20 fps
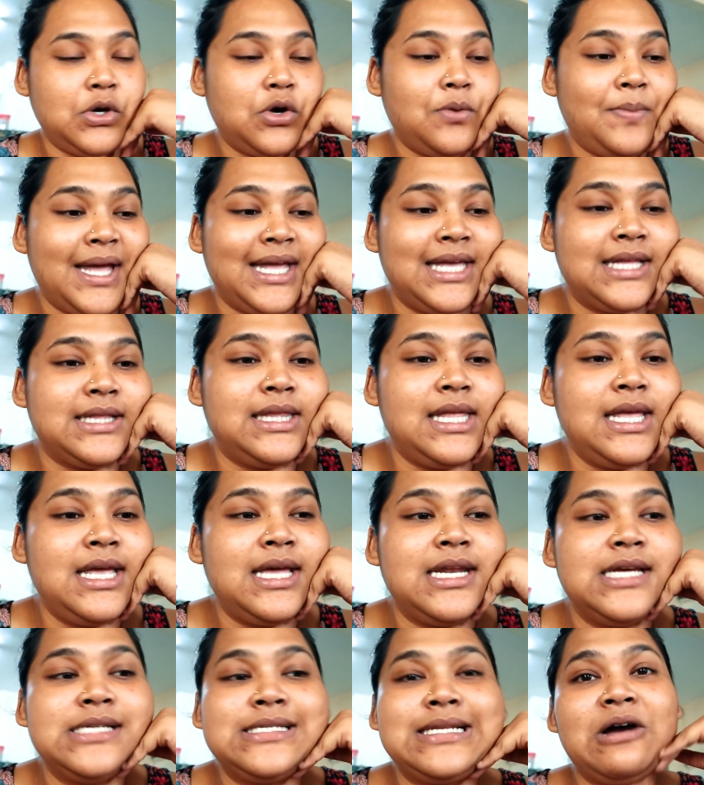go back and think,
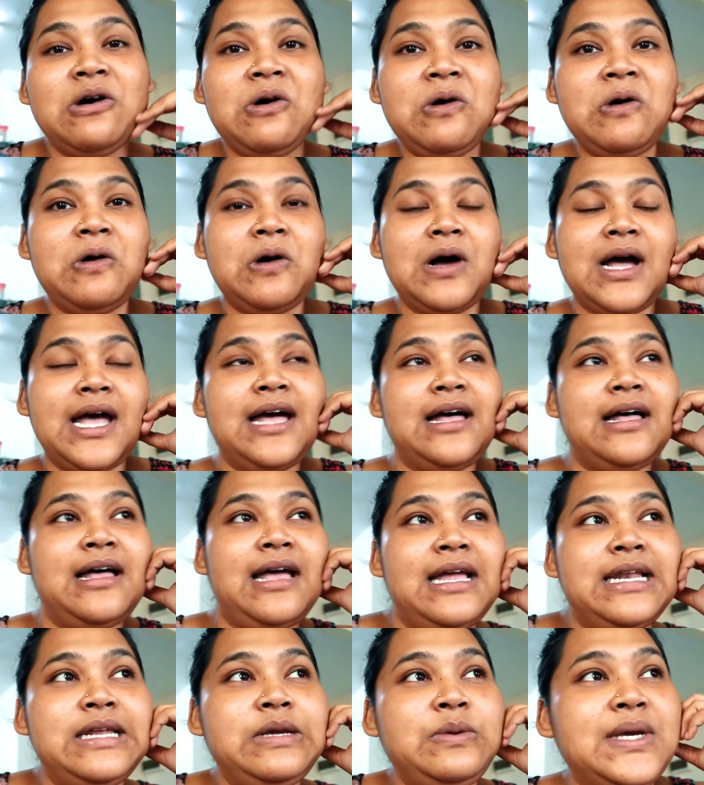and it's like, oh,
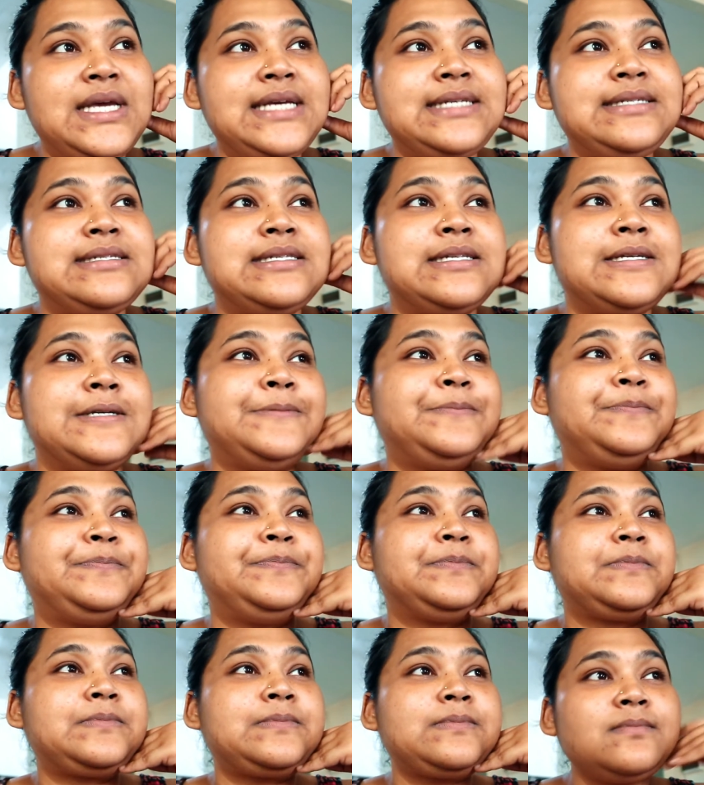anyways,
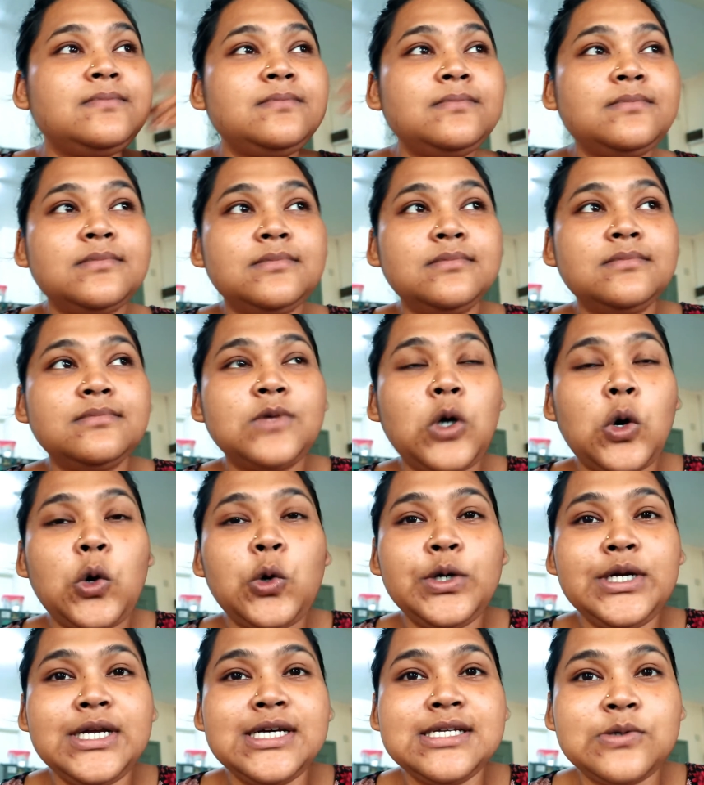
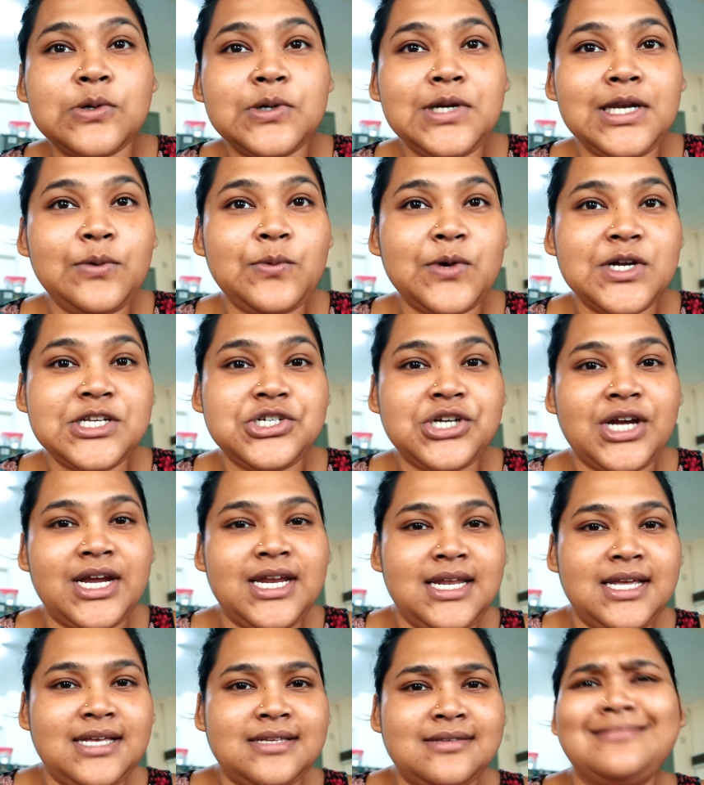owners only want
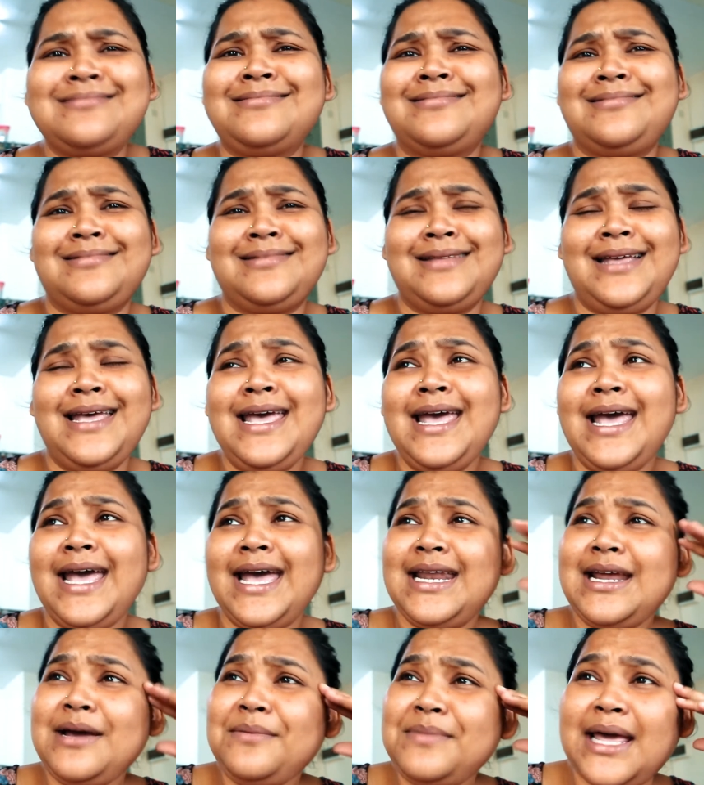Chinese.
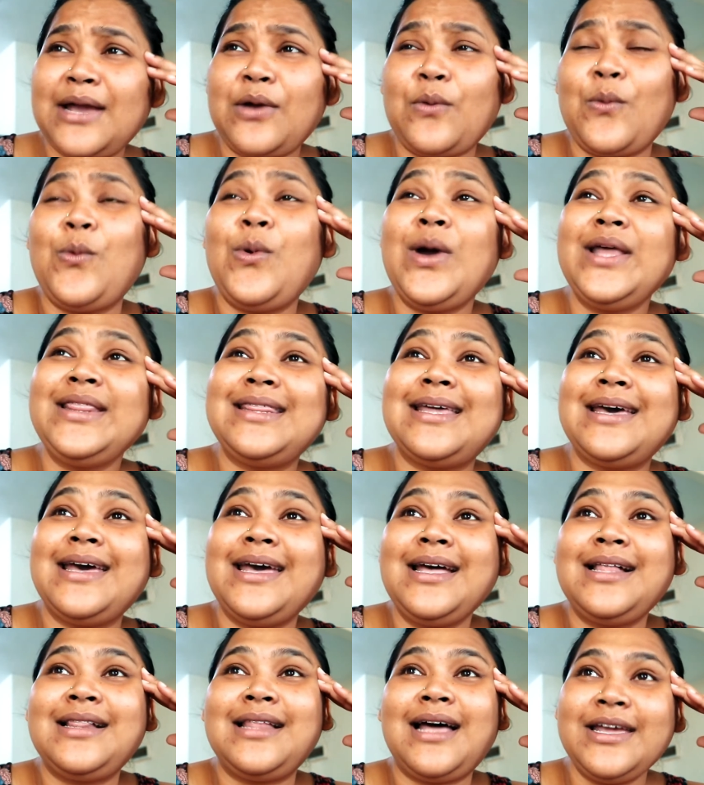And I'm like, what the
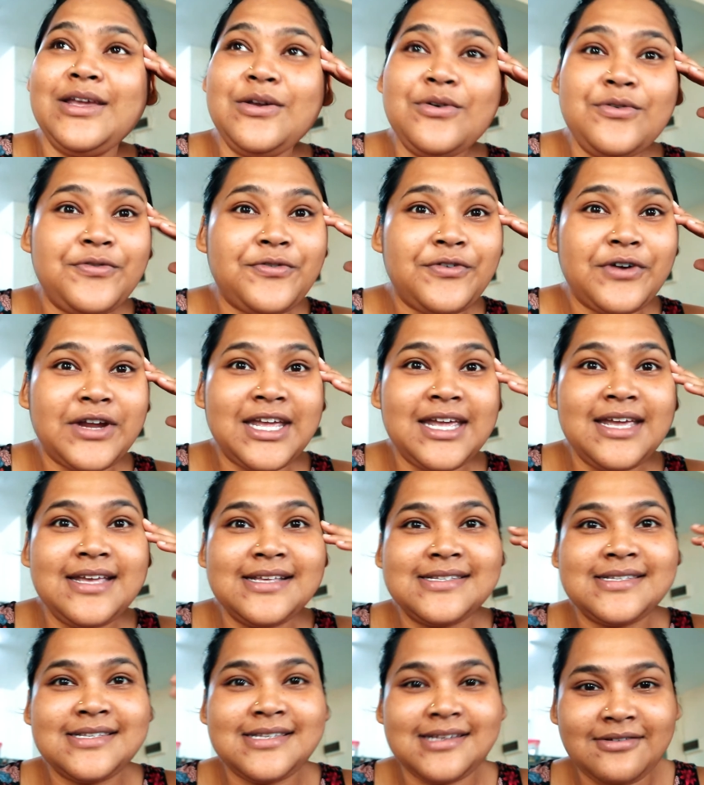hell? Are you
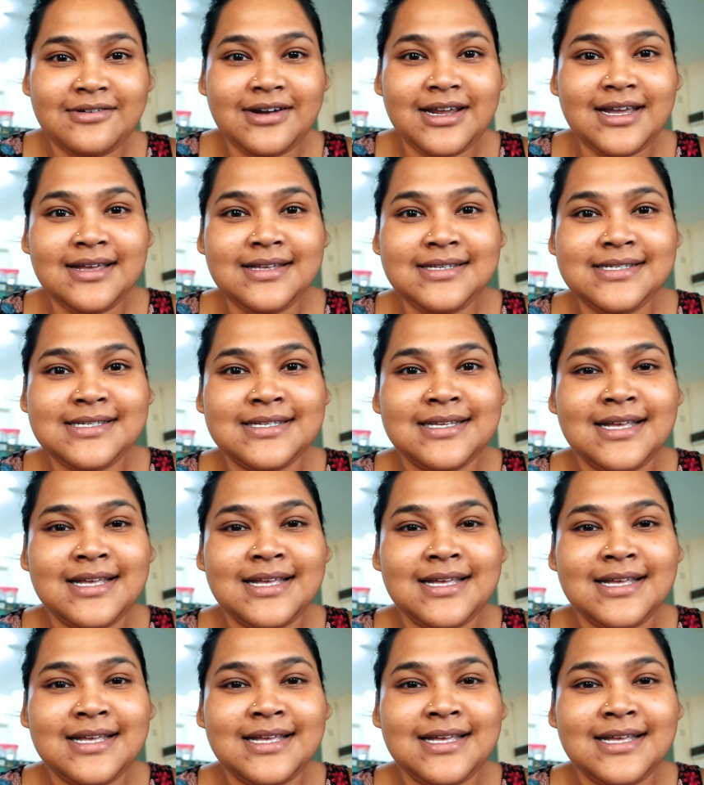freaking serious?